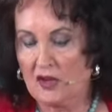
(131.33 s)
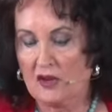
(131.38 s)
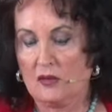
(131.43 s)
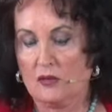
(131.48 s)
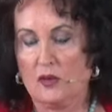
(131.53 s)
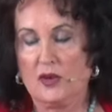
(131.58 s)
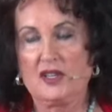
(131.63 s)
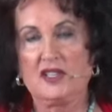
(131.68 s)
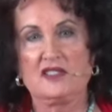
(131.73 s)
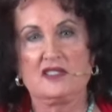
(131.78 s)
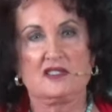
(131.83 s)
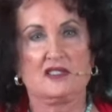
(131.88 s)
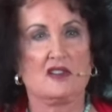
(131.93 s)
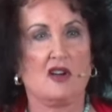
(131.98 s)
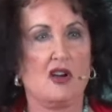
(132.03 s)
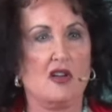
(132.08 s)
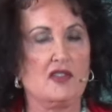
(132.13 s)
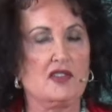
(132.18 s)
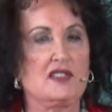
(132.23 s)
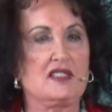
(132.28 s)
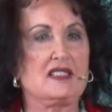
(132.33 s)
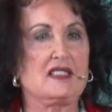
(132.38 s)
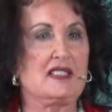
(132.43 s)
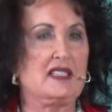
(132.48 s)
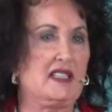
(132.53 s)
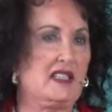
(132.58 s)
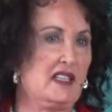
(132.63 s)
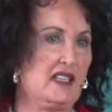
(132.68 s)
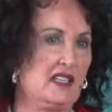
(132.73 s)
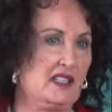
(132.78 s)
what is all this
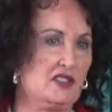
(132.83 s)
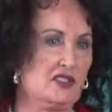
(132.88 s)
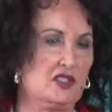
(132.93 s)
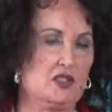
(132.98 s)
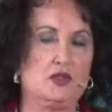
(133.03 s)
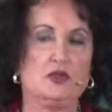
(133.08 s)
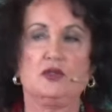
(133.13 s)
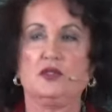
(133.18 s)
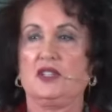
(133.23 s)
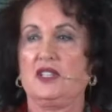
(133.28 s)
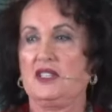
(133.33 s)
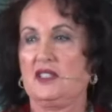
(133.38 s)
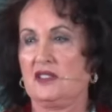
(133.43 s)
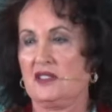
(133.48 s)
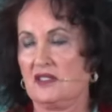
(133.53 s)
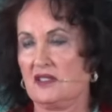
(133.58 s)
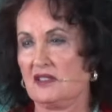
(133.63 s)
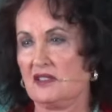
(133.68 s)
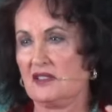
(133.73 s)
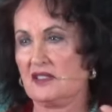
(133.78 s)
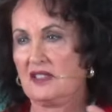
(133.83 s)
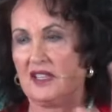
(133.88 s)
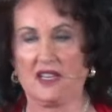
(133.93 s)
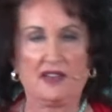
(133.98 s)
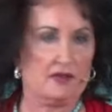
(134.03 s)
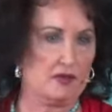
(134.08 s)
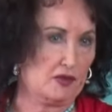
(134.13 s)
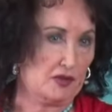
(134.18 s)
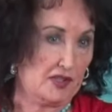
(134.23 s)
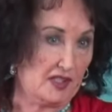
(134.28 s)
leading into is
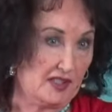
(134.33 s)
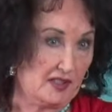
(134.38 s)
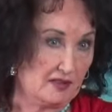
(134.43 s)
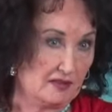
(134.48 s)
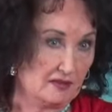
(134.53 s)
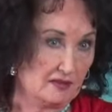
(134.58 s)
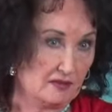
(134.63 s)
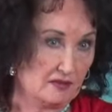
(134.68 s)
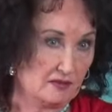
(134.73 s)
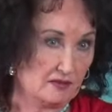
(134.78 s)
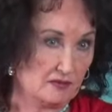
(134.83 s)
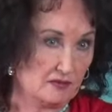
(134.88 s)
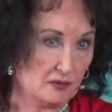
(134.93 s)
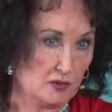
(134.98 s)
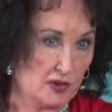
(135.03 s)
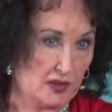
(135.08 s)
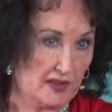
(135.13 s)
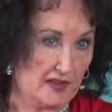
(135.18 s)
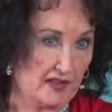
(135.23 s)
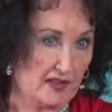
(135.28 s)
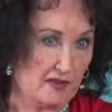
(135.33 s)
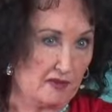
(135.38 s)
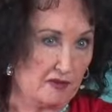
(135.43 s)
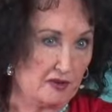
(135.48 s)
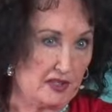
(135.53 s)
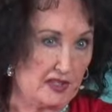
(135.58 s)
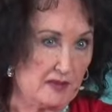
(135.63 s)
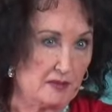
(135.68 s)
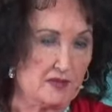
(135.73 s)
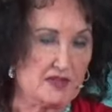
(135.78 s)
slavery, really, the
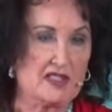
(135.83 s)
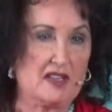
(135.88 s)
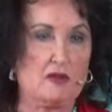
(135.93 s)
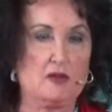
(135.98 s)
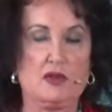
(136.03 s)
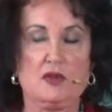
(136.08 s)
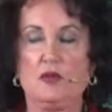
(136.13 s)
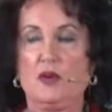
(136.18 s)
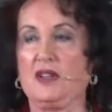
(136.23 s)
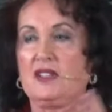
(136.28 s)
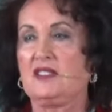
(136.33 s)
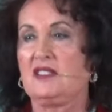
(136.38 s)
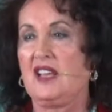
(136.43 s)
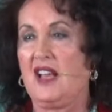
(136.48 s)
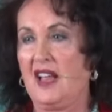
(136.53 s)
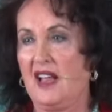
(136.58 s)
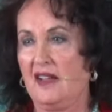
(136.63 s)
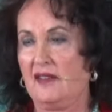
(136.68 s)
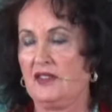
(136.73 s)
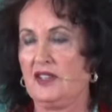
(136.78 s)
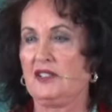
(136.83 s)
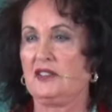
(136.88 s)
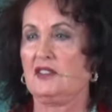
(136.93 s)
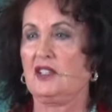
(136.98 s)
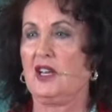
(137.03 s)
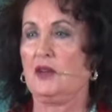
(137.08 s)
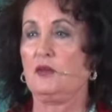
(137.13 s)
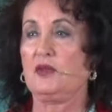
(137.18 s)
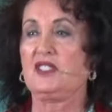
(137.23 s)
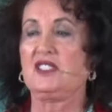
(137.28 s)
freedoms that we once have and,
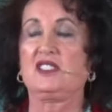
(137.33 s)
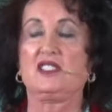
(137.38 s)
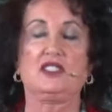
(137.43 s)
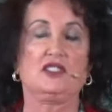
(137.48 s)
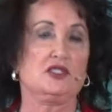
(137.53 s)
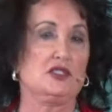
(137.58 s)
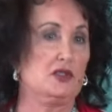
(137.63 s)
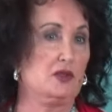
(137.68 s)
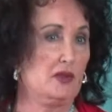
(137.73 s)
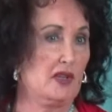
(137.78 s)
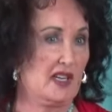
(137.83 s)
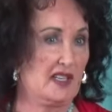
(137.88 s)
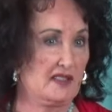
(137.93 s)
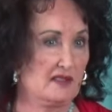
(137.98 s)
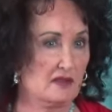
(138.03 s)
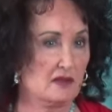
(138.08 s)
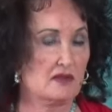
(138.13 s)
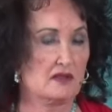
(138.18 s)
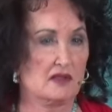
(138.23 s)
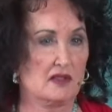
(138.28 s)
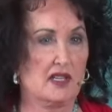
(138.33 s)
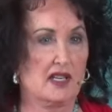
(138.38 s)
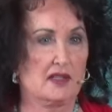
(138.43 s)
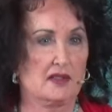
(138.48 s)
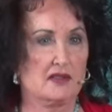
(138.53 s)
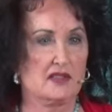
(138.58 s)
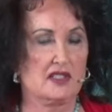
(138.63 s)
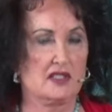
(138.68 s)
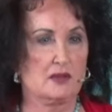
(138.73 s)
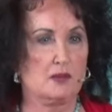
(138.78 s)
and we still do at,
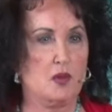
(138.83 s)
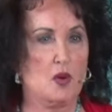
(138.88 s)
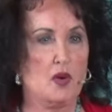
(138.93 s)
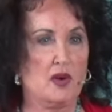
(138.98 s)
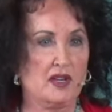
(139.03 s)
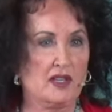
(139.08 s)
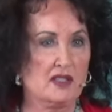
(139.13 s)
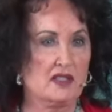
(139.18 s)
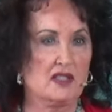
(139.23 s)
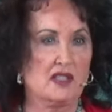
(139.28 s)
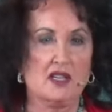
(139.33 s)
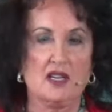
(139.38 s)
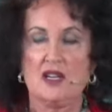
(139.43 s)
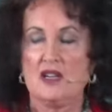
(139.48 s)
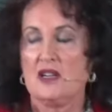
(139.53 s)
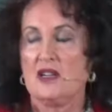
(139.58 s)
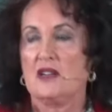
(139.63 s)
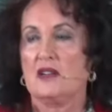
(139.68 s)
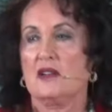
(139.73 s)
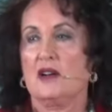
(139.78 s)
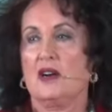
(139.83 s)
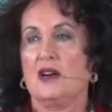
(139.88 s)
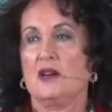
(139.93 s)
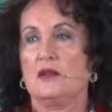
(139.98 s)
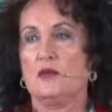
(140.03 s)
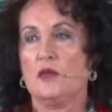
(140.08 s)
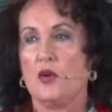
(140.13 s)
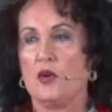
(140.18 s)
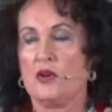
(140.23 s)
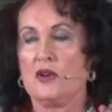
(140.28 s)
at this point, uh,
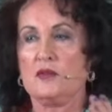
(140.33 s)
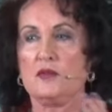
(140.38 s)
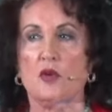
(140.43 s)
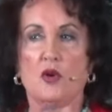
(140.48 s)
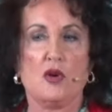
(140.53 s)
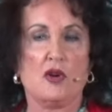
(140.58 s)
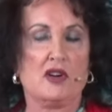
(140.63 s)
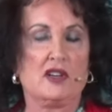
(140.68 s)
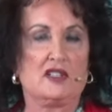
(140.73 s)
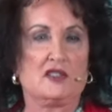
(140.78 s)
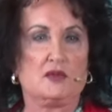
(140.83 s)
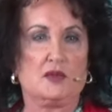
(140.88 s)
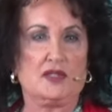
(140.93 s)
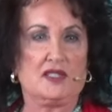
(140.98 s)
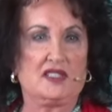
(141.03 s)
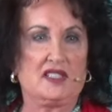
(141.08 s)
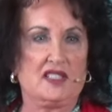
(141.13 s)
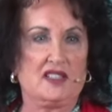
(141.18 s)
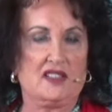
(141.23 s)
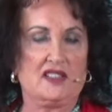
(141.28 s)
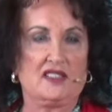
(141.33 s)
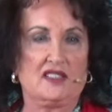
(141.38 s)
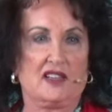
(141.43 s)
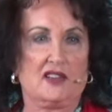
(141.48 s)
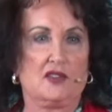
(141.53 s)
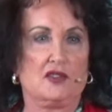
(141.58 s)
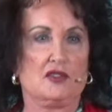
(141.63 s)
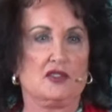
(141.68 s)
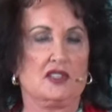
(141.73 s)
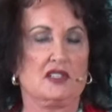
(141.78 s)
more and more as we see these
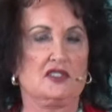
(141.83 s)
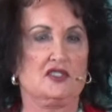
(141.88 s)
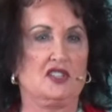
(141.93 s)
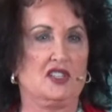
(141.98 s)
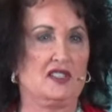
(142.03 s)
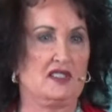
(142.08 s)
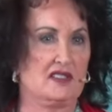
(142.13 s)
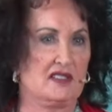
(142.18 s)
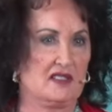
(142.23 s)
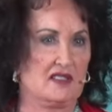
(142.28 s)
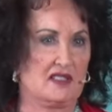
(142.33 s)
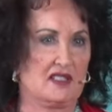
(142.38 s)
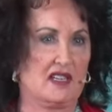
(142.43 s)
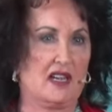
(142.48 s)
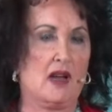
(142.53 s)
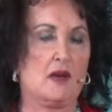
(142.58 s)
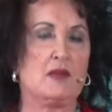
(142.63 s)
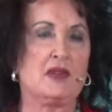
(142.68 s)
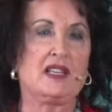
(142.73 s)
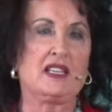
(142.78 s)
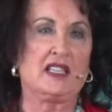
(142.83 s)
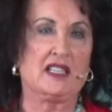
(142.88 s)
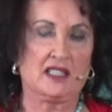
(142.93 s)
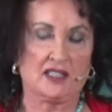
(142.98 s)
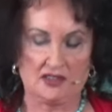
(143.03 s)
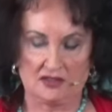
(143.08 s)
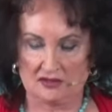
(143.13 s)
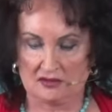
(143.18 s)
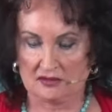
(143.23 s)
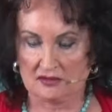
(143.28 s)
other agendas coming
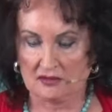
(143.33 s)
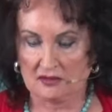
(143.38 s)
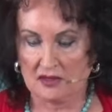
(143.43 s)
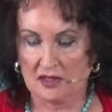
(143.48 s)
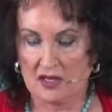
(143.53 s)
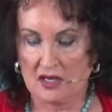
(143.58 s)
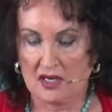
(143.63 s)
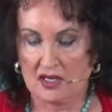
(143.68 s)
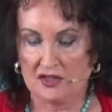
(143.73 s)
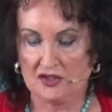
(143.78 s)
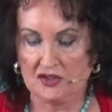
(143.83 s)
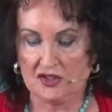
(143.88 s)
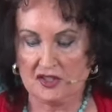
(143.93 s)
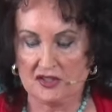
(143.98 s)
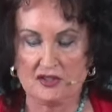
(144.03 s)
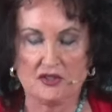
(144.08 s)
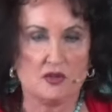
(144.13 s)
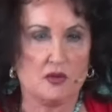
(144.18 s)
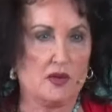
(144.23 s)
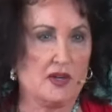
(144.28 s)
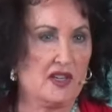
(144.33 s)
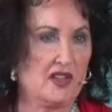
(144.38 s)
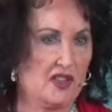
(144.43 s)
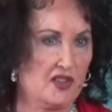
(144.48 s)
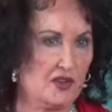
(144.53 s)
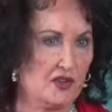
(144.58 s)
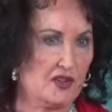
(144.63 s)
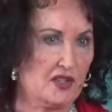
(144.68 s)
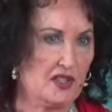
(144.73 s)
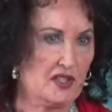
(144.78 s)
in, Agenda
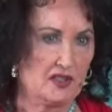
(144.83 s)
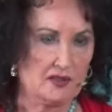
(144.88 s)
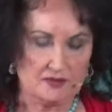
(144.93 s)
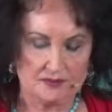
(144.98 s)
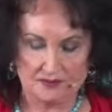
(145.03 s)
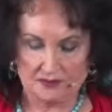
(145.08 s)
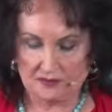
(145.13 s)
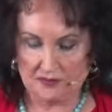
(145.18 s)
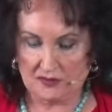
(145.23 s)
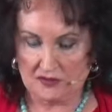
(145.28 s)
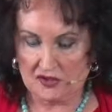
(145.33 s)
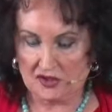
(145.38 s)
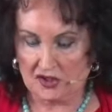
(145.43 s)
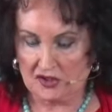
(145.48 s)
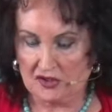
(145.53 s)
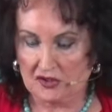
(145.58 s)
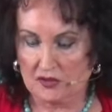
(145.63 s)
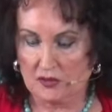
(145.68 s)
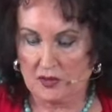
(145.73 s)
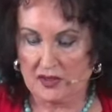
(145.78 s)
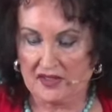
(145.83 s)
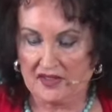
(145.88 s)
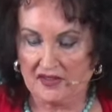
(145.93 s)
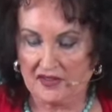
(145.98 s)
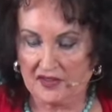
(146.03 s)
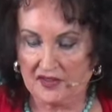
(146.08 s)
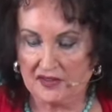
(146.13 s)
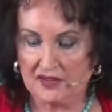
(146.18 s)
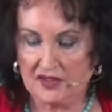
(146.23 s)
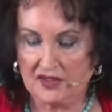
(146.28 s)
2030, Agenda
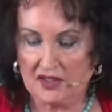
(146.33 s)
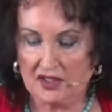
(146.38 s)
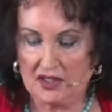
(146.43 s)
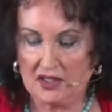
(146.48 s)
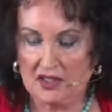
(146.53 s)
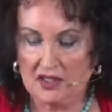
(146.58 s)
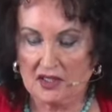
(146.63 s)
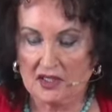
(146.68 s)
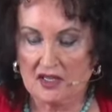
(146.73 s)
2050,